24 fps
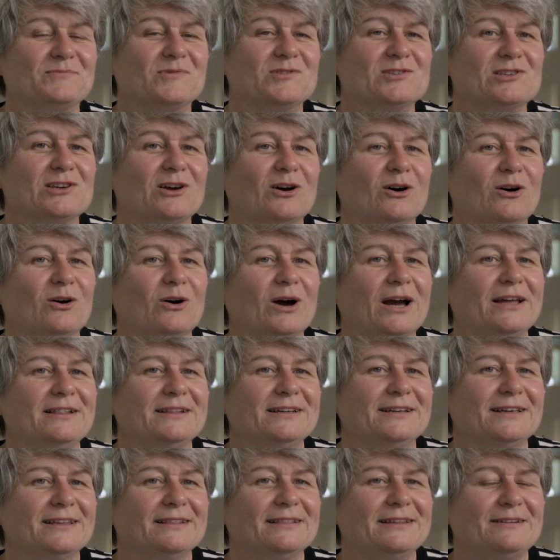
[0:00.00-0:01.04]
So I
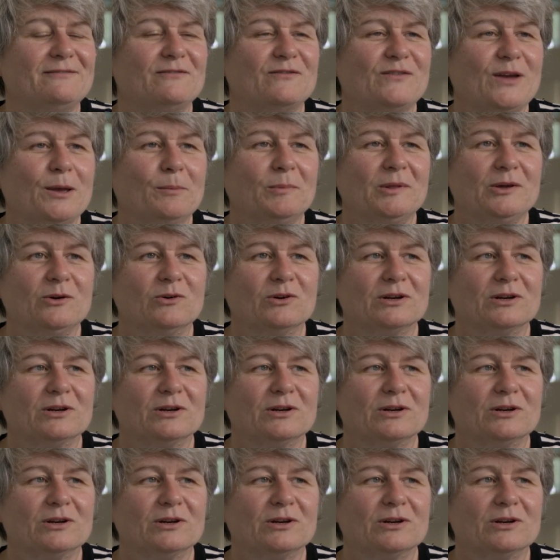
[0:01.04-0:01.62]
think that family